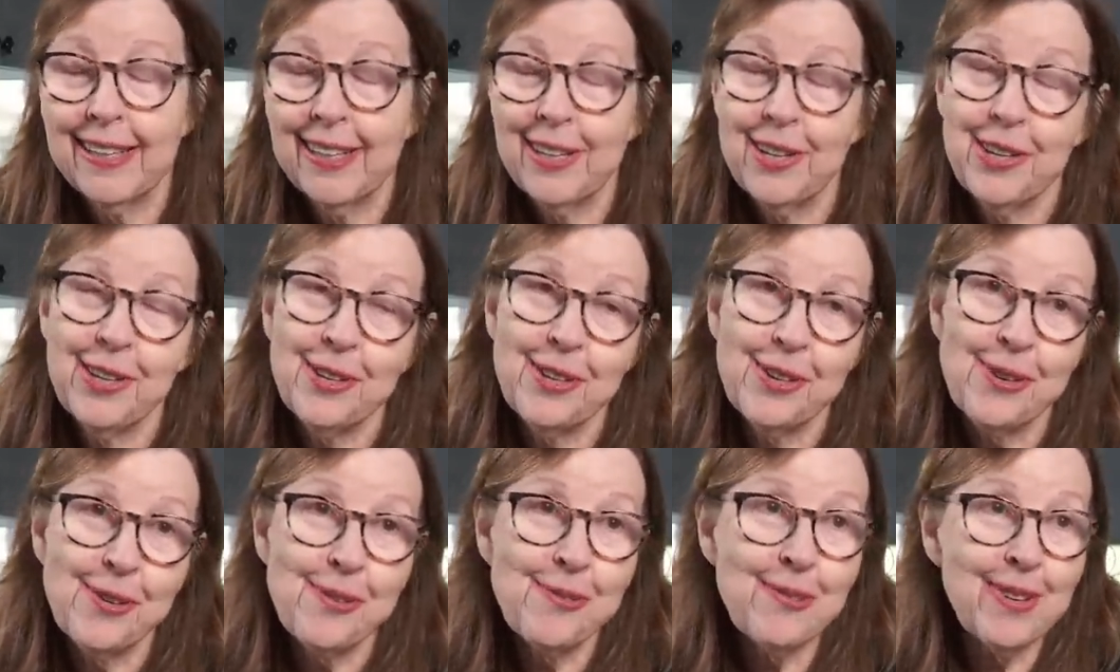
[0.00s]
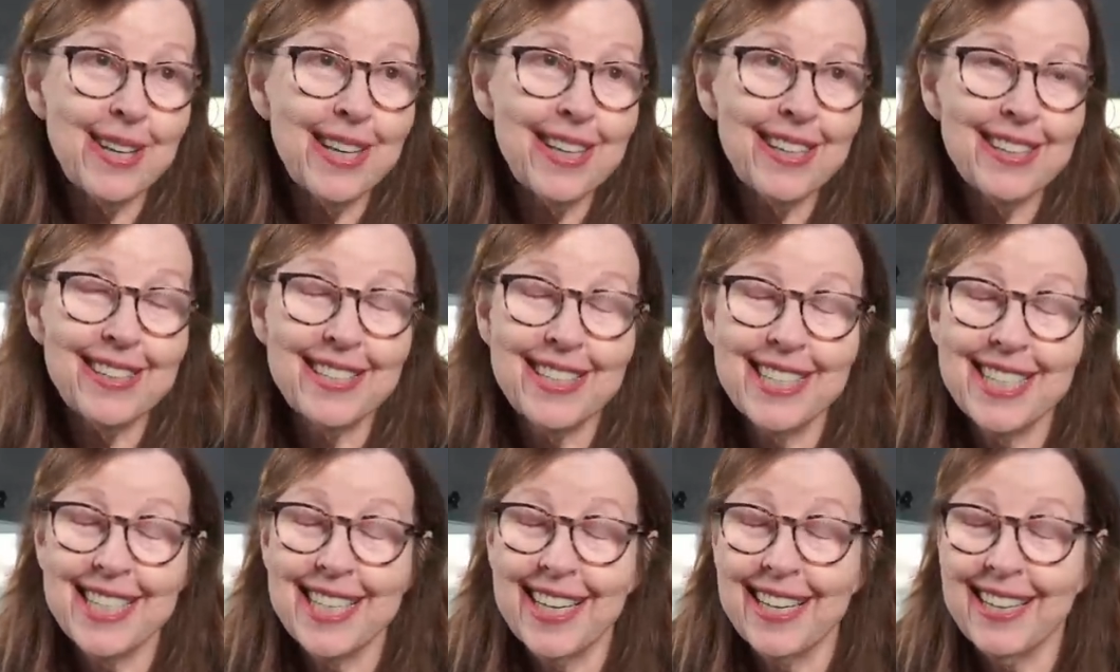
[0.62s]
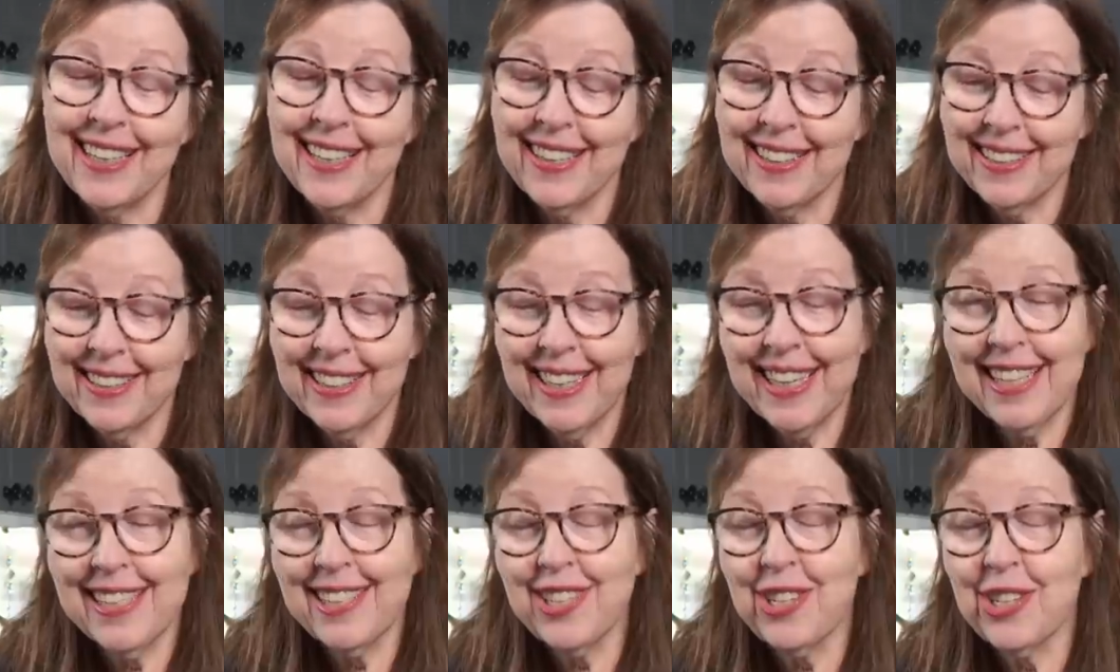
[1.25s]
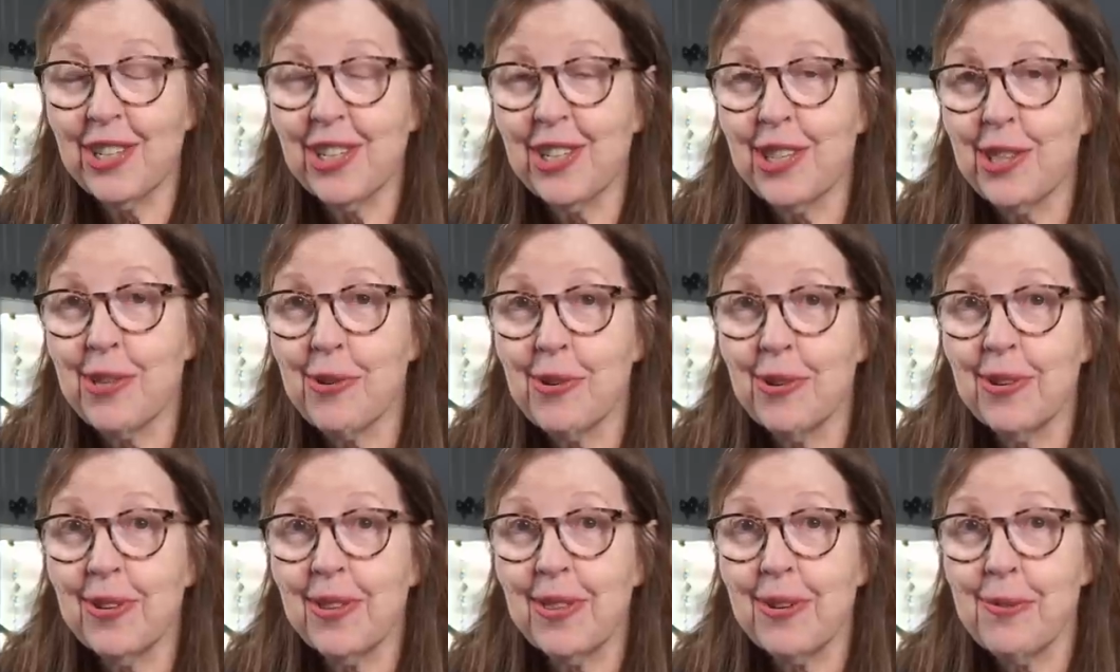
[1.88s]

you know it's uh, it's just the,